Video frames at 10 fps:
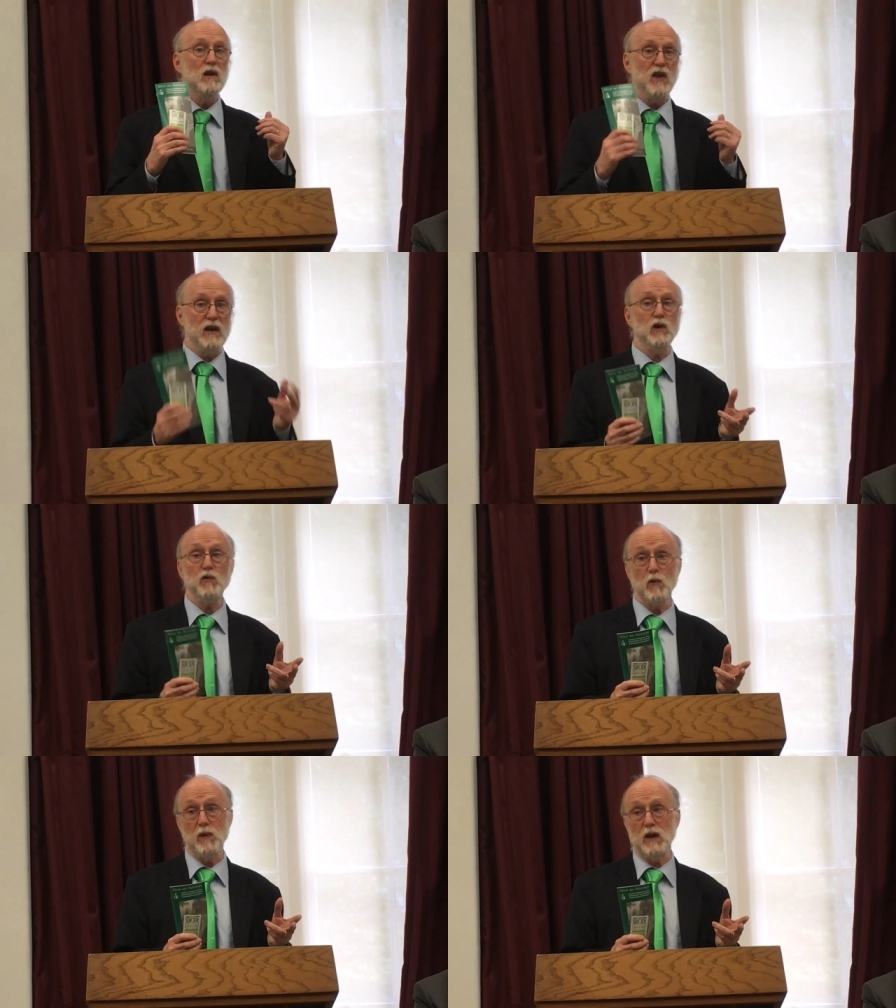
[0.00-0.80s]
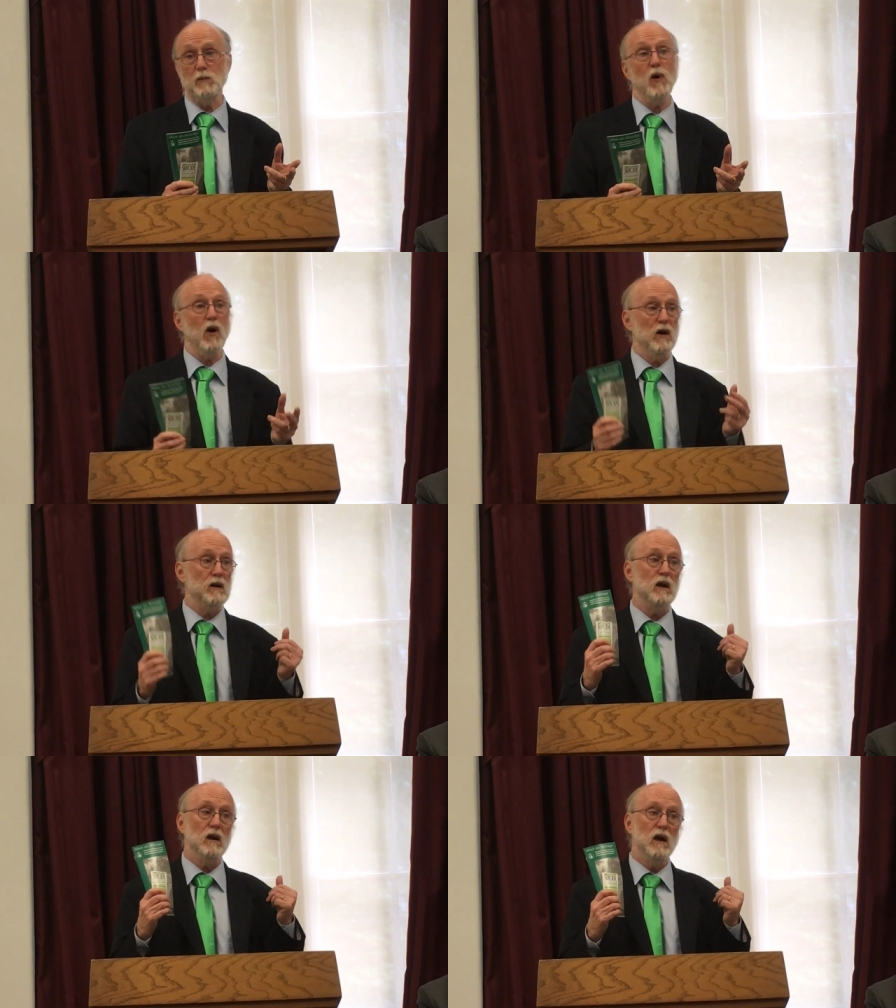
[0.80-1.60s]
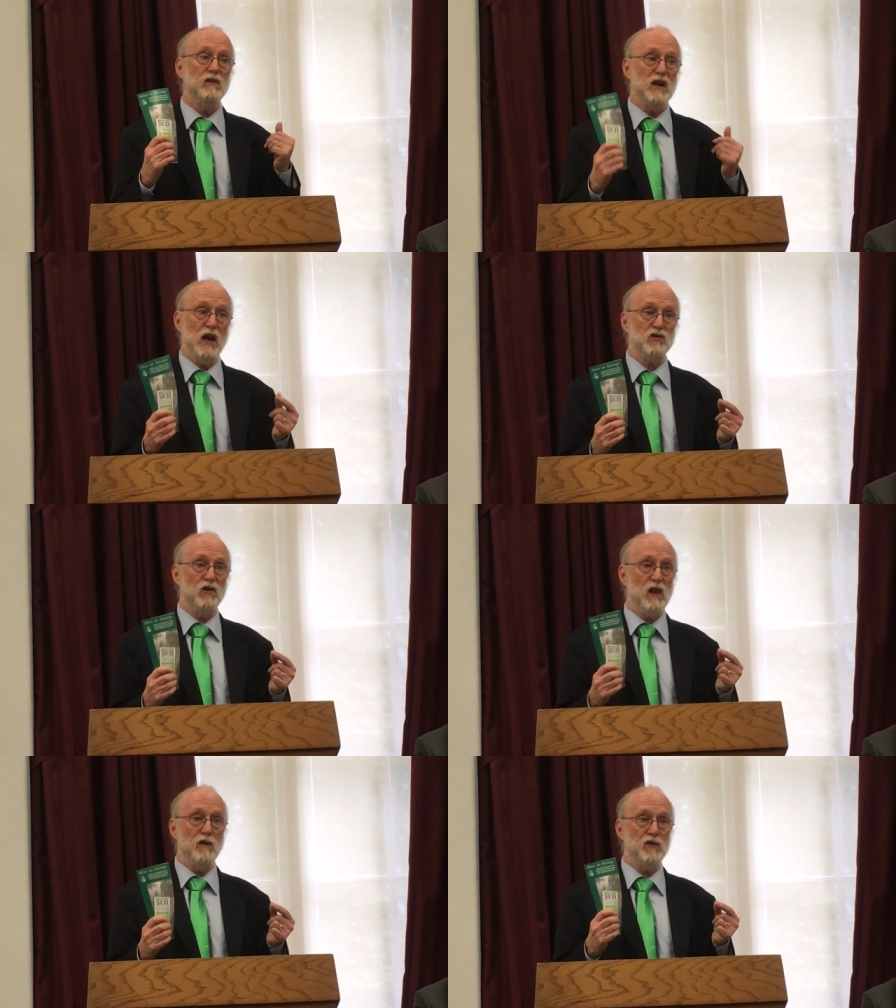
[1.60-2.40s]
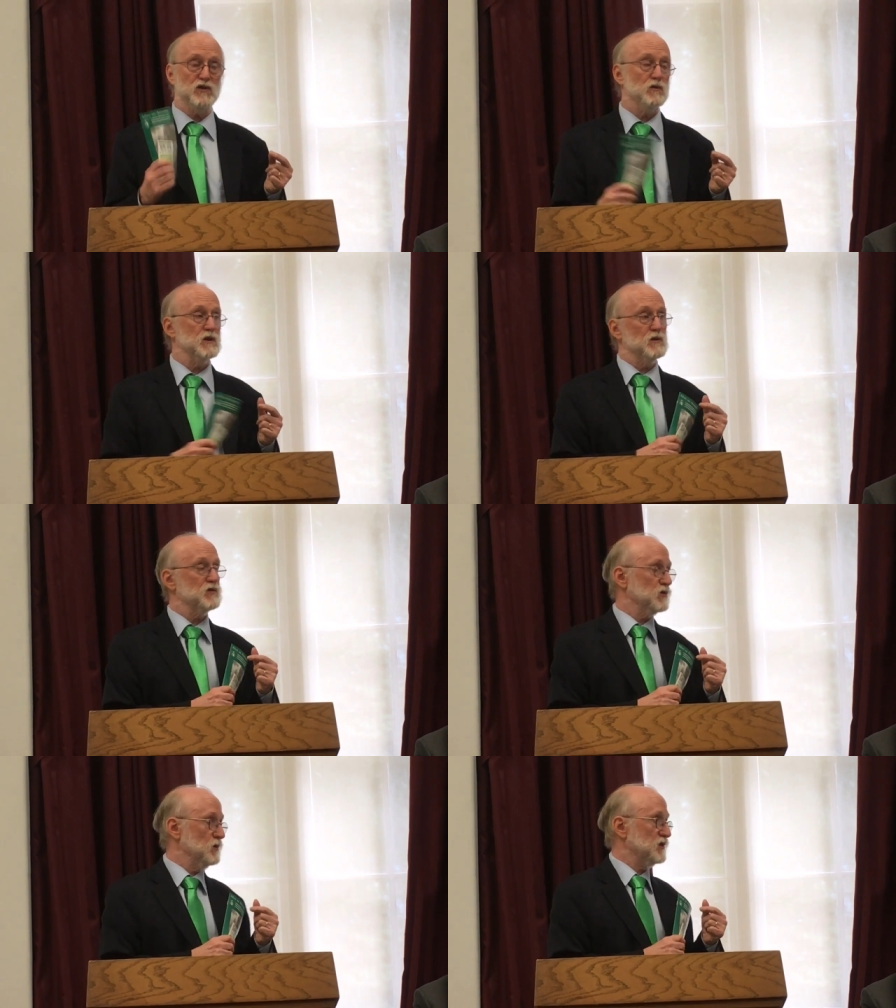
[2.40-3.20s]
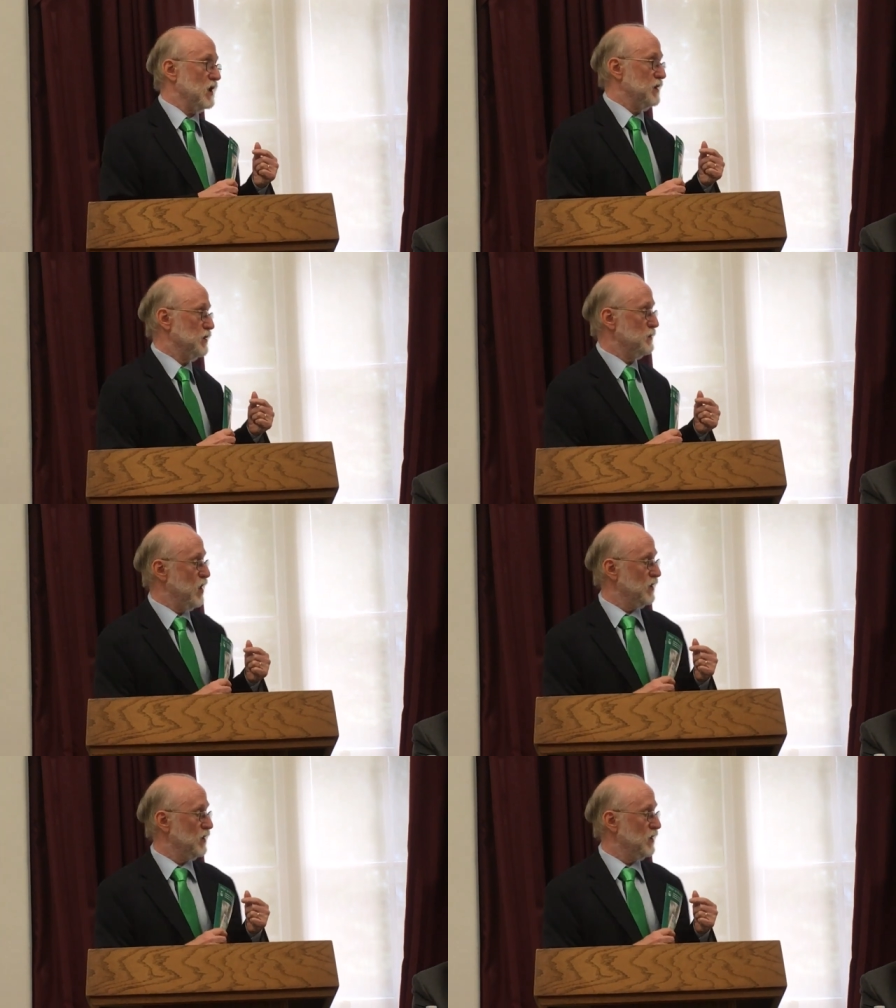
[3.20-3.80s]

Thank you for being part of the National Laboratory to Reduce Suicide in